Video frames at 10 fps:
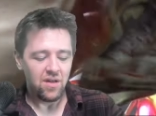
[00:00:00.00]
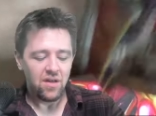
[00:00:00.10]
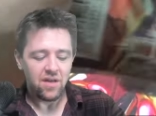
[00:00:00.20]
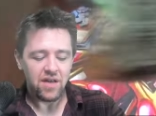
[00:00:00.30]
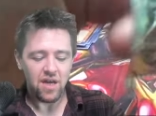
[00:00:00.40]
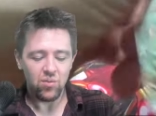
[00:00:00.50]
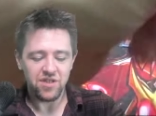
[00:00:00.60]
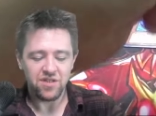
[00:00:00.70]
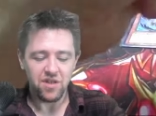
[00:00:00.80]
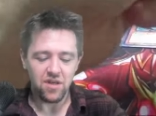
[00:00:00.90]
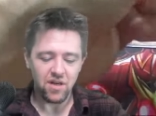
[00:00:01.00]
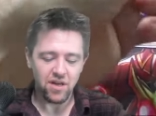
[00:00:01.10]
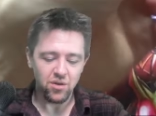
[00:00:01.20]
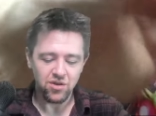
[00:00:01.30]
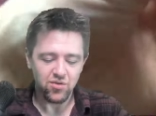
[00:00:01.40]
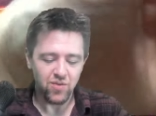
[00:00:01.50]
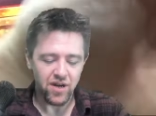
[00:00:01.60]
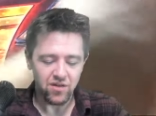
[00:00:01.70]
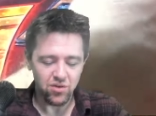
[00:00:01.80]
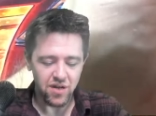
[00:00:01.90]
Can we see a ghost
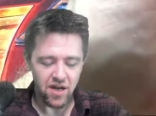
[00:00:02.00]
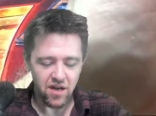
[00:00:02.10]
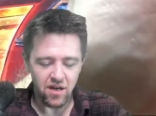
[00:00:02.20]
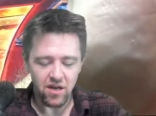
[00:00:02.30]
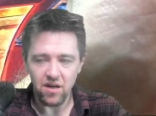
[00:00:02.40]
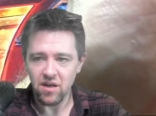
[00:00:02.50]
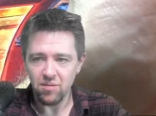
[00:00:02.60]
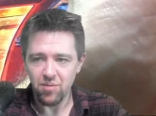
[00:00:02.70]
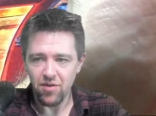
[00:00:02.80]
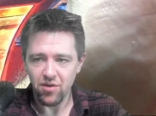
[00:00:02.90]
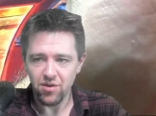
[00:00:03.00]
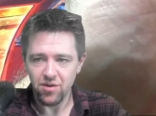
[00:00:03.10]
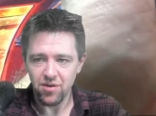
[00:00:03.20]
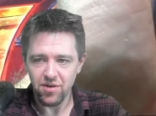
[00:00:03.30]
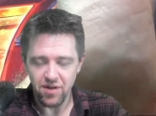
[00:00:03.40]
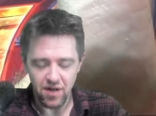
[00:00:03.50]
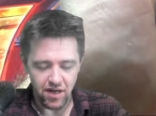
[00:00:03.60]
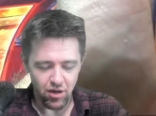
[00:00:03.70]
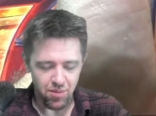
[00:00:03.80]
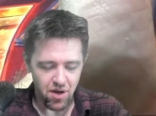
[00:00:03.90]
rare today? Brotherhood,
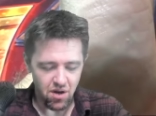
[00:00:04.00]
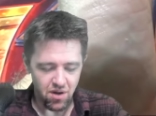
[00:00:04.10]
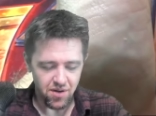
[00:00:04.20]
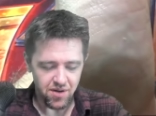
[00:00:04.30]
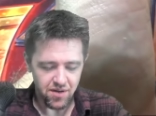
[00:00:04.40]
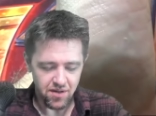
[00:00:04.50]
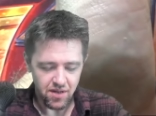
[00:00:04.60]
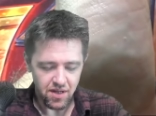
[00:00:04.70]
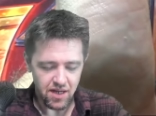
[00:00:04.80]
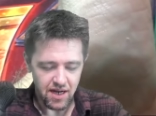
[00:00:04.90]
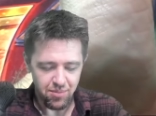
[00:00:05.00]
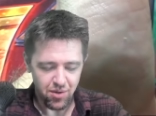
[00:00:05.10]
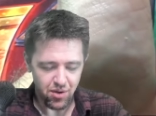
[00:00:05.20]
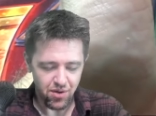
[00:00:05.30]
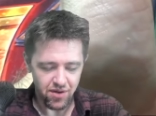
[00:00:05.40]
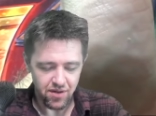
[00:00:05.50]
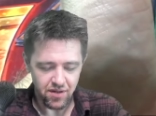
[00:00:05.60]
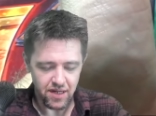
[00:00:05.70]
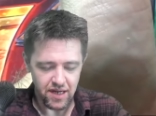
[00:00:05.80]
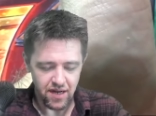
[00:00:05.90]
Leopard, Leopard,
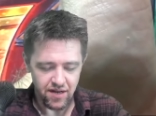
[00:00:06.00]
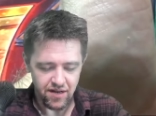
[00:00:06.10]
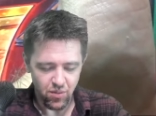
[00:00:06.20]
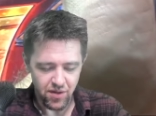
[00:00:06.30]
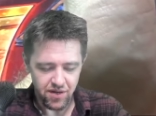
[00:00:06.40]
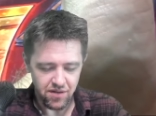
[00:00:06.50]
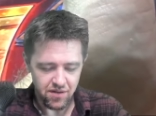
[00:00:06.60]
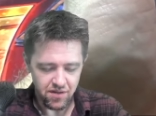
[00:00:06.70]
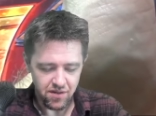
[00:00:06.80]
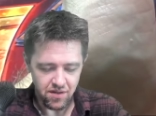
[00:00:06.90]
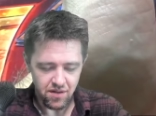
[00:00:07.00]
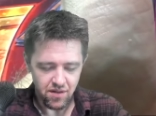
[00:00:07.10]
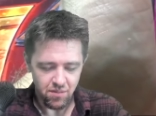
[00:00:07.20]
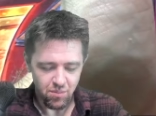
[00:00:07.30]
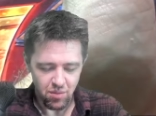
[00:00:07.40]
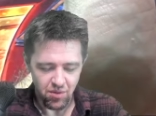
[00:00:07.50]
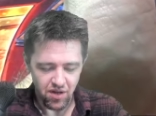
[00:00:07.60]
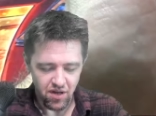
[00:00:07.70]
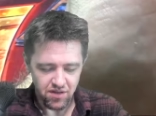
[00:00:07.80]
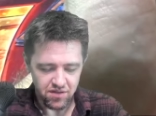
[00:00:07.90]
Gaga Wind, Memory
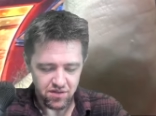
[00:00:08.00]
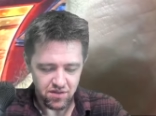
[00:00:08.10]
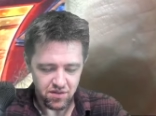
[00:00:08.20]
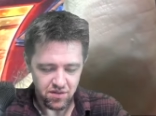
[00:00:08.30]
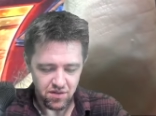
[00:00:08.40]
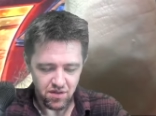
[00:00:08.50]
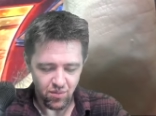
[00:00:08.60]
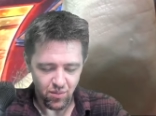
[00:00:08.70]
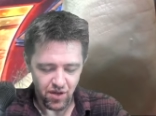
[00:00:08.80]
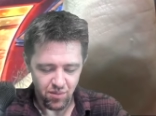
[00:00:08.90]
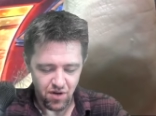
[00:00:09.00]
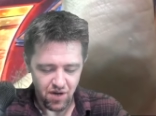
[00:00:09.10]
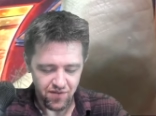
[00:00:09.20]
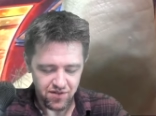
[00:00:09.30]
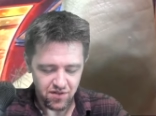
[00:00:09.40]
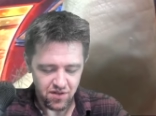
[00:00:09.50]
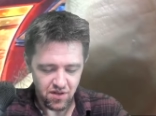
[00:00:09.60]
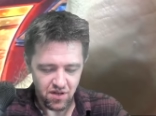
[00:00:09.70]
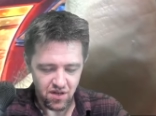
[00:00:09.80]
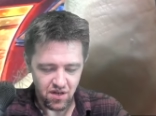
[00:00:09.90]
Loss, Wheel of
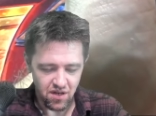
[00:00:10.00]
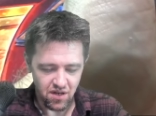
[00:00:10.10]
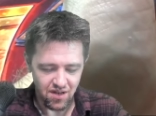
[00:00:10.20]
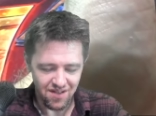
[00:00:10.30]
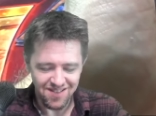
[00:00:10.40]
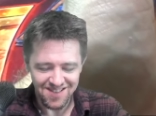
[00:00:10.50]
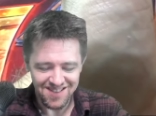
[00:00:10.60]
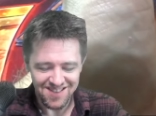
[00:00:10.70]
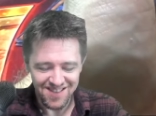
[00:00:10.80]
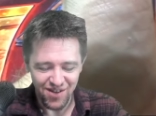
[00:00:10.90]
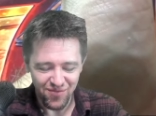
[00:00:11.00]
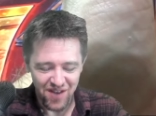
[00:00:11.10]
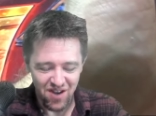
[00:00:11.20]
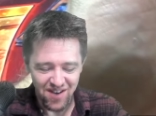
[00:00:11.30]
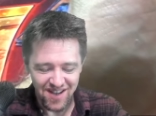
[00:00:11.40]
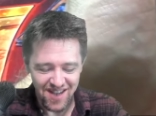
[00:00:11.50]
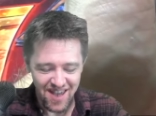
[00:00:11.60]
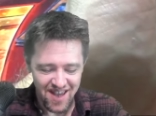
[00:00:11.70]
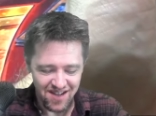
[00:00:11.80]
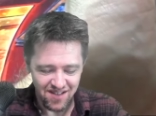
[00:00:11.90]
Prophecy, Little Fairy
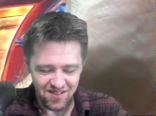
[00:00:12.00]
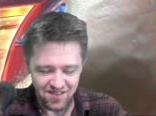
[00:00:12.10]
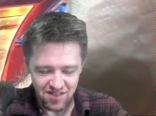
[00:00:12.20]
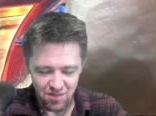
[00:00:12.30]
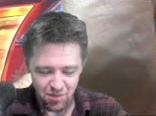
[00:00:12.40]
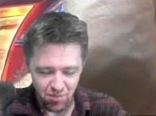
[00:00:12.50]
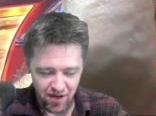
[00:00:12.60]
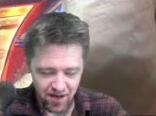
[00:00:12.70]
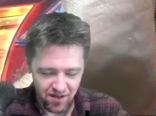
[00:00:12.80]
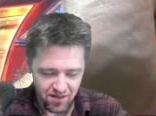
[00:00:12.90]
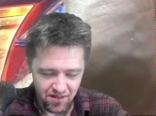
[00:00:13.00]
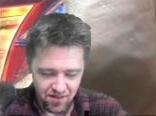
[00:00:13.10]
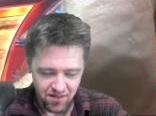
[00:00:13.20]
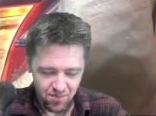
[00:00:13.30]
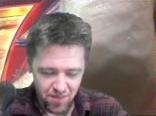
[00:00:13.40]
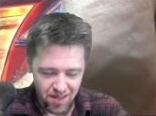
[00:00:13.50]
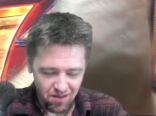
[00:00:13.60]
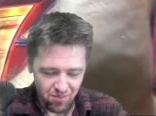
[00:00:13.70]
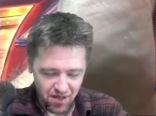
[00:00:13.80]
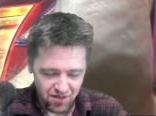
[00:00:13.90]
again, Summon Breaker, Battle
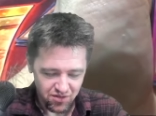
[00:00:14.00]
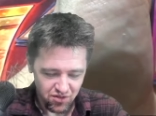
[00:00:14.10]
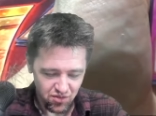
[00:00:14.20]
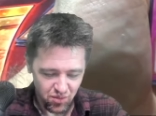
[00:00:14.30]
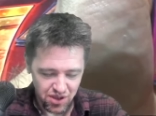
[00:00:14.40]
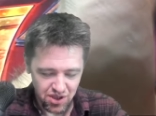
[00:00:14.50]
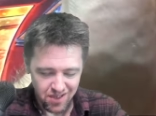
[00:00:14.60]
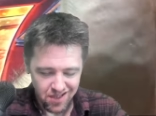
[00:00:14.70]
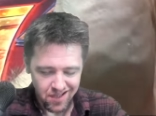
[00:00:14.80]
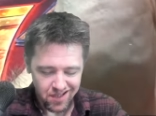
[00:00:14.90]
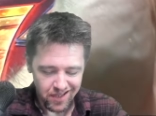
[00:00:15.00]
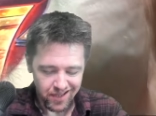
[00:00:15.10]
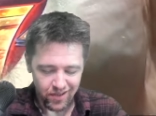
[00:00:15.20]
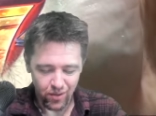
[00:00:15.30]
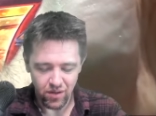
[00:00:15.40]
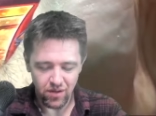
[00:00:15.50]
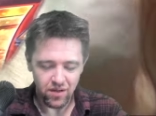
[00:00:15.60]
and Boxer, Switch Itter,